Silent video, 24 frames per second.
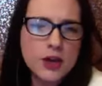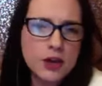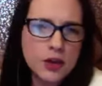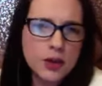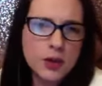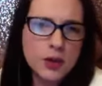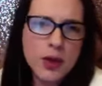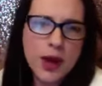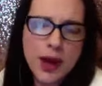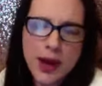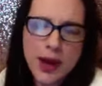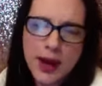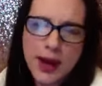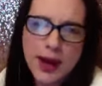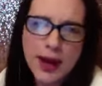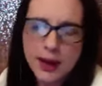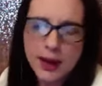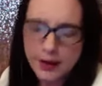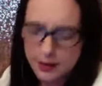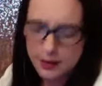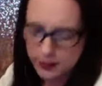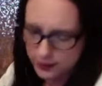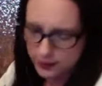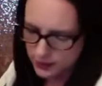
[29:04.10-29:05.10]

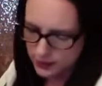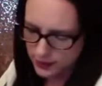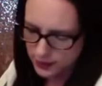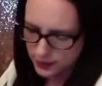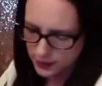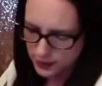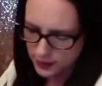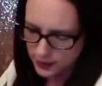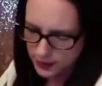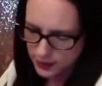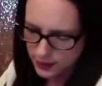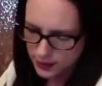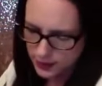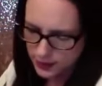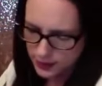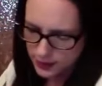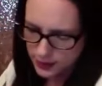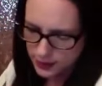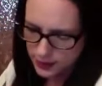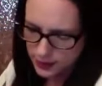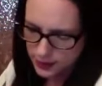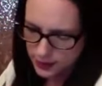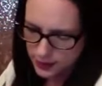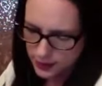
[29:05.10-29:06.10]
have,
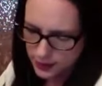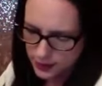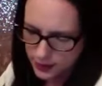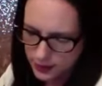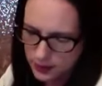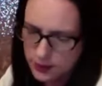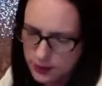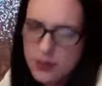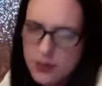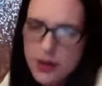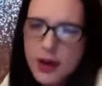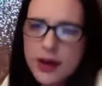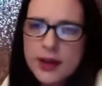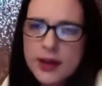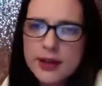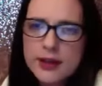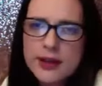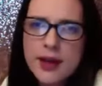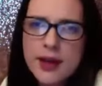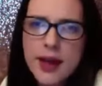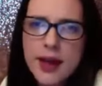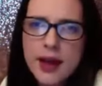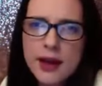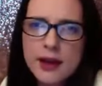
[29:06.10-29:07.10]
right
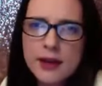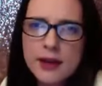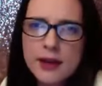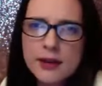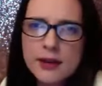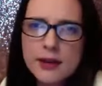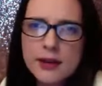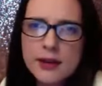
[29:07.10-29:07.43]
now,